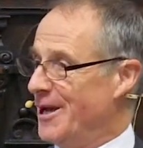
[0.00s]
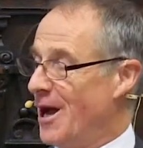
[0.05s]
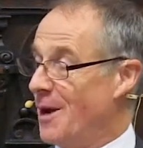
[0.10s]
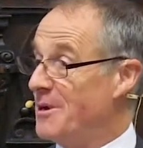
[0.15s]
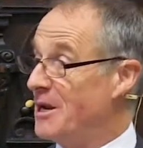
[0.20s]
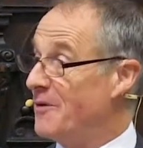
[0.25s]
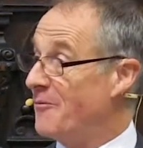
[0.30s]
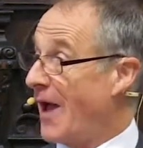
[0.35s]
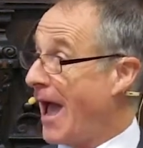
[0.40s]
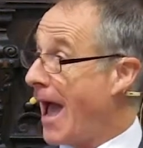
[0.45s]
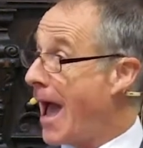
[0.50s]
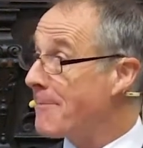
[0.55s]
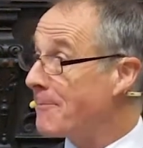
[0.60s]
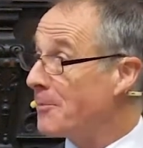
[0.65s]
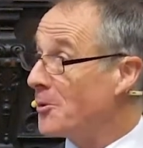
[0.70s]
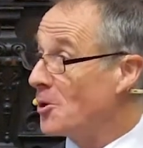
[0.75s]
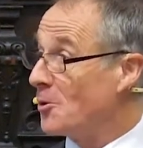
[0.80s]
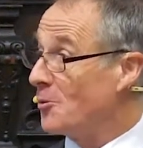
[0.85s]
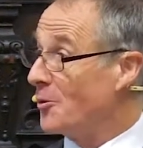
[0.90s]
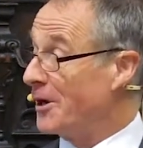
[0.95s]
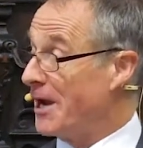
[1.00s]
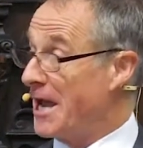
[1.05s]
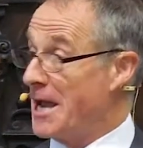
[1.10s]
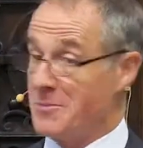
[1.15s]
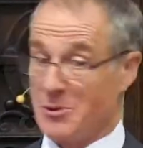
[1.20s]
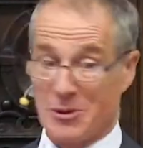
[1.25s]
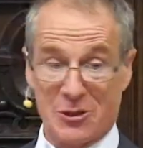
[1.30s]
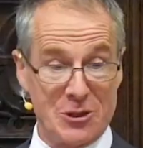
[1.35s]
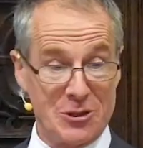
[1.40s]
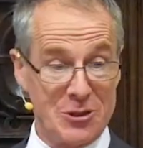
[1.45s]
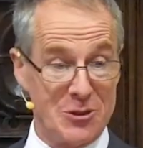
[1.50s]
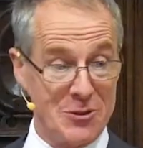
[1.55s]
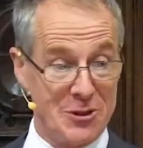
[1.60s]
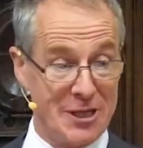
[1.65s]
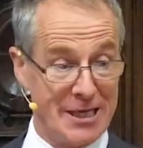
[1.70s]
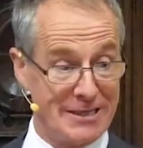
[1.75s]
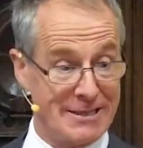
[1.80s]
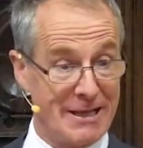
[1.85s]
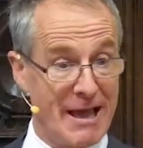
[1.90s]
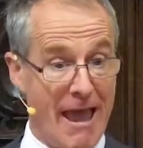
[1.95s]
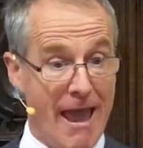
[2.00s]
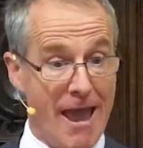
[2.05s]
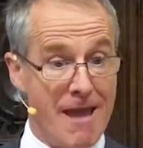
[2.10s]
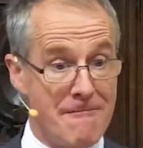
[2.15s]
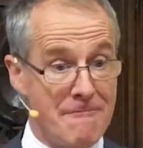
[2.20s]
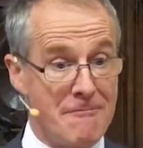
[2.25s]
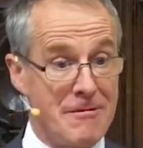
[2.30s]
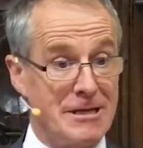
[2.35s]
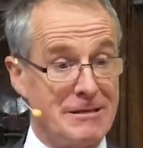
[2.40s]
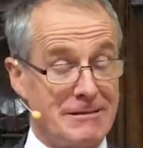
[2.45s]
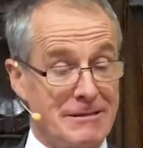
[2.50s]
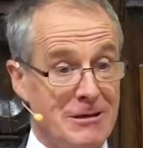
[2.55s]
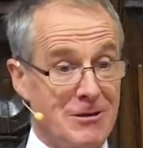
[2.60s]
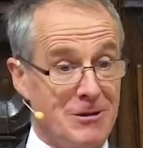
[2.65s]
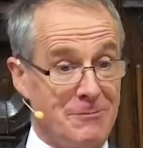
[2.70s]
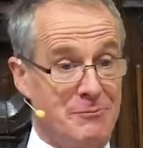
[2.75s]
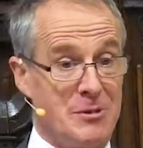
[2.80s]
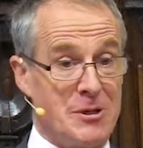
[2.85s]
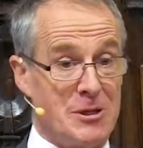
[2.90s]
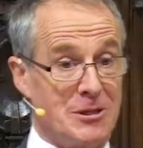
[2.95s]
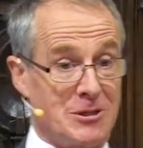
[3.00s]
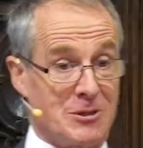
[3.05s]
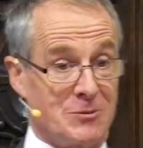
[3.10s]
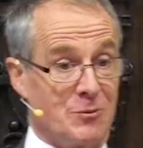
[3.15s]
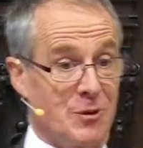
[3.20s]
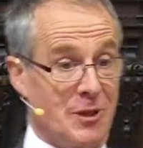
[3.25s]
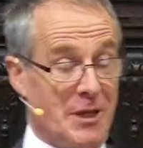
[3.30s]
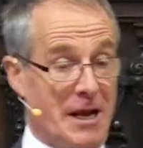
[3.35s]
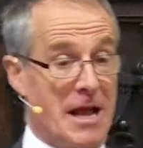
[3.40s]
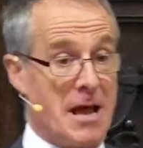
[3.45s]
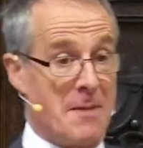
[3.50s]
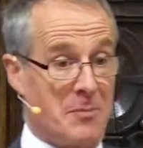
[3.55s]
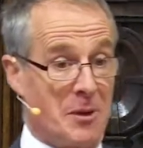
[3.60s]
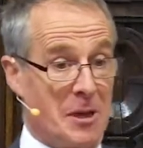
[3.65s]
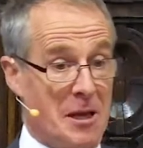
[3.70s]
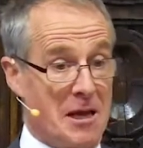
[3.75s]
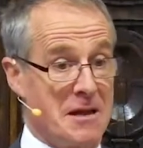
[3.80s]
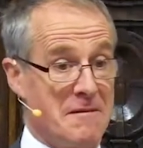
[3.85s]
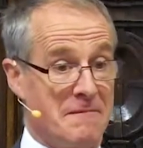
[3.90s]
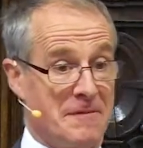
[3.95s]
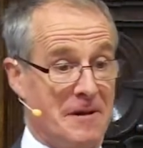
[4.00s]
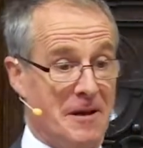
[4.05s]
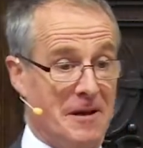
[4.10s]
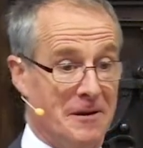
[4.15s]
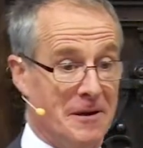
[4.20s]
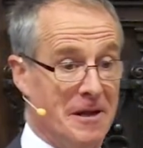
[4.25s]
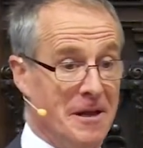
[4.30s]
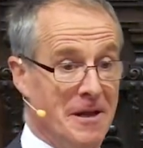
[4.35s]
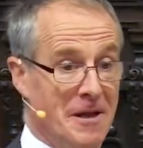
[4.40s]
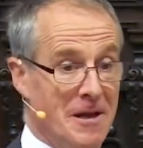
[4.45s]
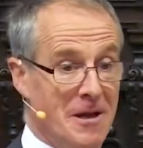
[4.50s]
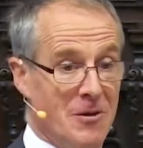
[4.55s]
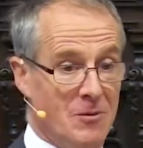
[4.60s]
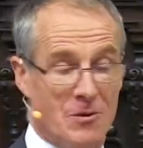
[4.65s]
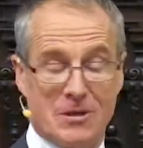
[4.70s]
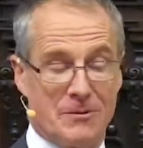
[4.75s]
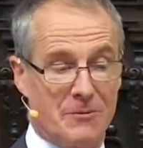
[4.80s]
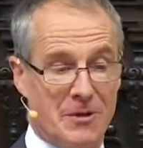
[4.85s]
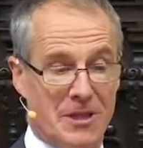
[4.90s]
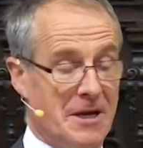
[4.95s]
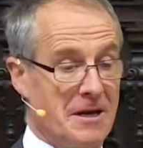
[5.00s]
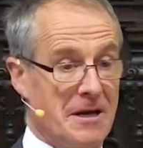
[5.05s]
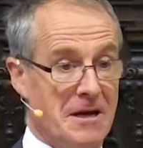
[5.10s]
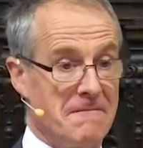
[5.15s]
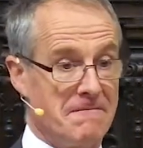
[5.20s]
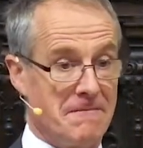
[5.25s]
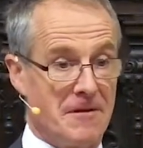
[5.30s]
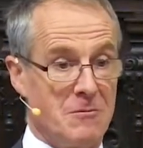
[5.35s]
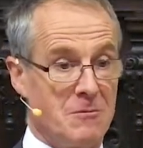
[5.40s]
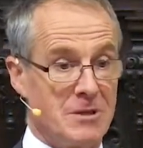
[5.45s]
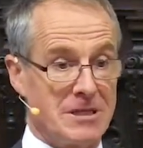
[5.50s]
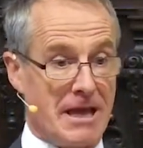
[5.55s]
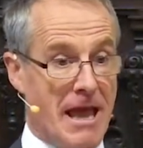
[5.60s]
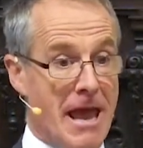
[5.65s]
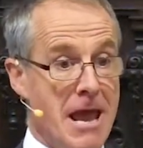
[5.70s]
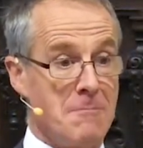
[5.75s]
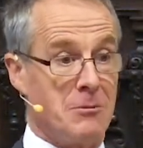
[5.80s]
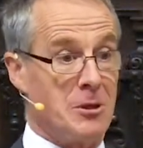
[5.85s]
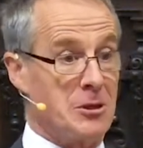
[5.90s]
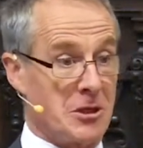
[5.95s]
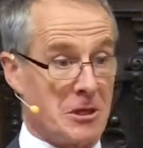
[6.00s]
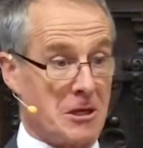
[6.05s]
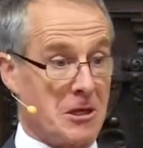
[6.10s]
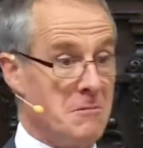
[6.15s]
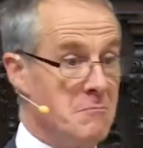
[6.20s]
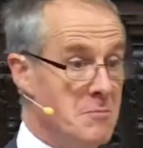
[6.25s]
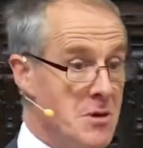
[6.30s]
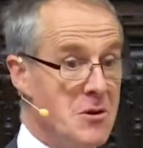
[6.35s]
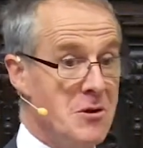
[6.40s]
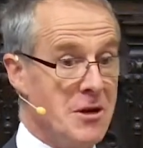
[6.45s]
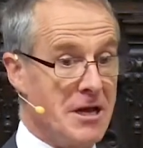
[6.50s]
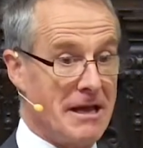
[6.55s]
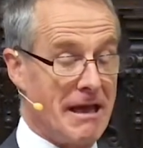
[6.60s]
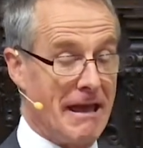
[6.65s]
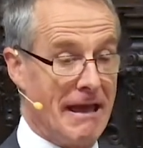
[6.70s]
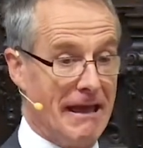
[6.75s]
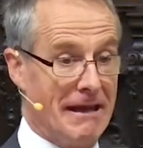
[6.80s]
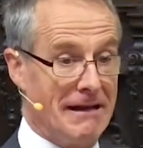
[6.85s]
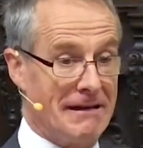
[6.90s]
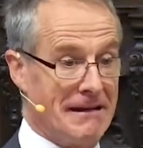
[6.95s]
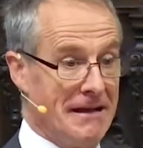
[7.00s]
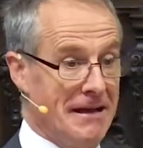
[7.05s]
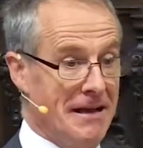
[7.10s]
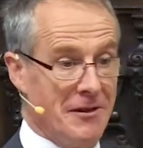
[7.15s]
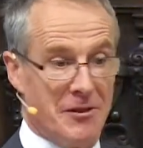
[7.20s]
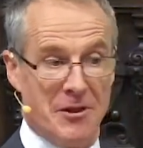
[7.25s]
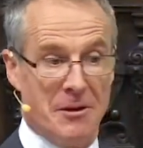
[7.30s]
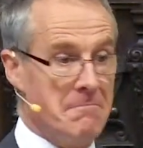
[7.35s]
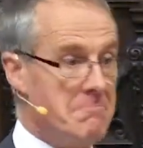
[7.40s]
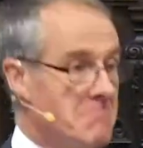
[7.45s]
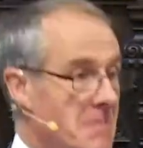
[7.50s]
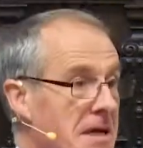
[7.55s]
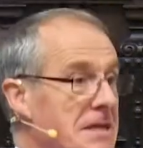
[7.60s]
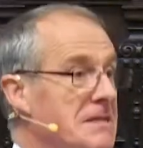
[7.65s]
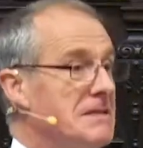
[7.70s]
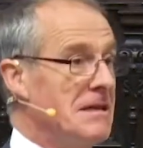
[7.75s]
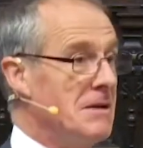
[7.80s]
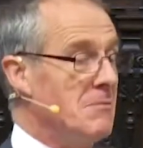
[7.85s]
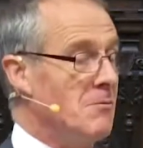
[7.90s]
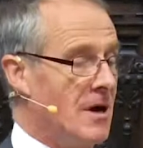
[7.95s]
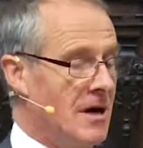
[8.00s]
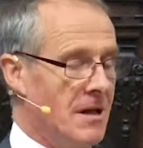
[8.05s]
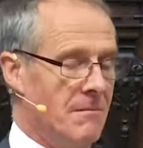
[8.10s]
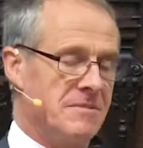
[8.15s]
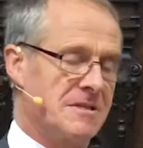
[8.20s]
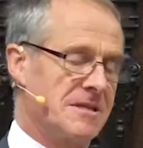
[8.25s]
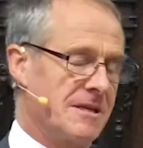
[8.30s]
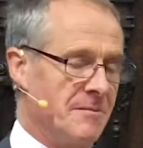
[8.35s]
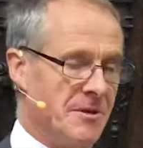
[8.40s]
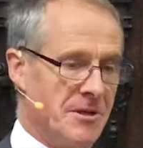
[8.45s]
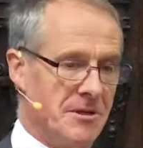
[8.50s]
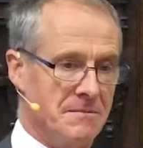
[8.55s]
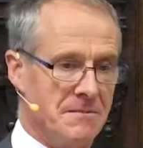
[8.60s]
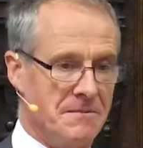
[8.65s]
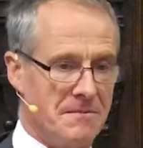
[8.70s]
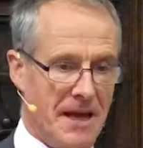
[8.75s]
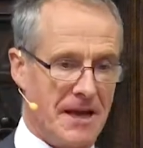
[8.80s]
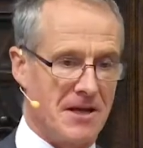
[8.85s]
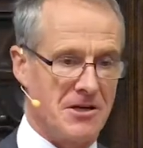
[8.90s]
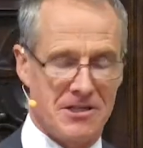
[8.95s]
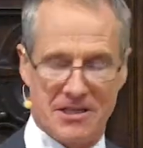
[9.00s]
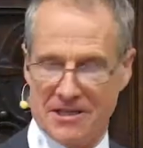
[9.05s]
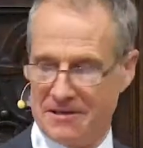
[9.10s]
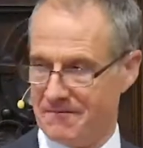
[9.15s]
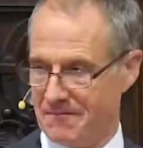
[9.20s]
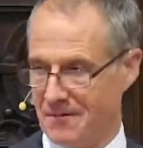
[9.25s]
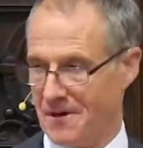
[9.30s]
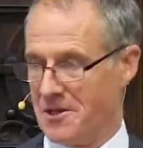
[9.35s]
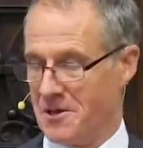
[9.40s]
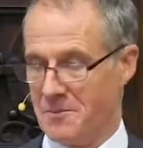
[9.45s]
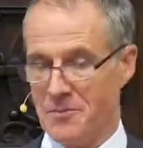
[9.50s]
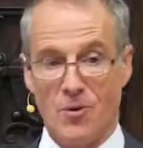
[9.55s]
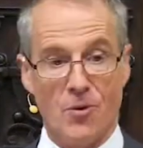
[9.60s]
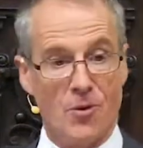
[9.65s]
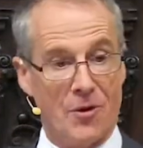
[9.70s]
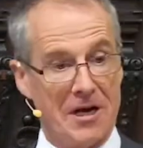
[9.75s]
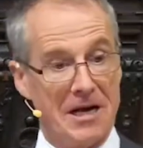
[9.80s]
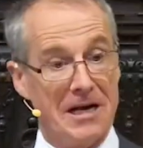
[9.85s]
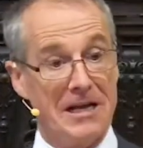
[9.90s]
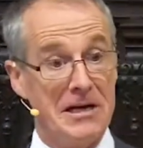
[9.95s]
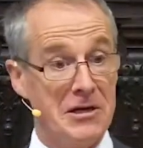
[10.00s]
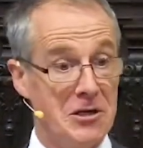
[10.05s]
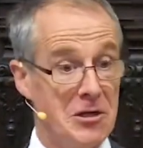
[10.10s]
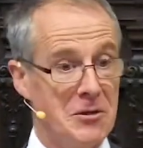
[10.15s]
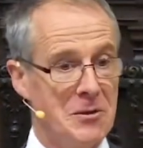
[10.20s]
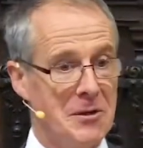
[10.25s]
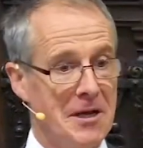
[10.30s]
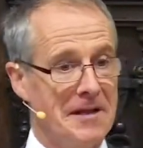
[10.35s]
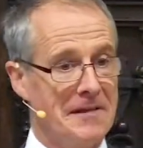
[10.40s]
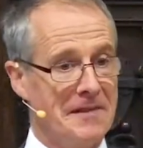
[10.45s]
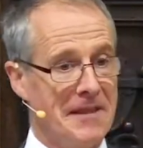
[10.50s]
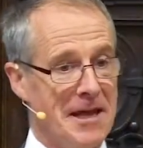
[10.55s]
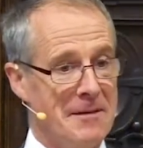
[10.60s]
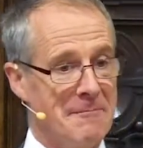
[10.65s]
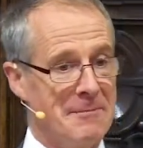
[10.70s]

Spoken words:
I mean, if Apple were able to do this, that every single person with an Apple iPhone, with an iPhone, was able to communicate the mighty, well, some of them actually rather boringly do, don't they?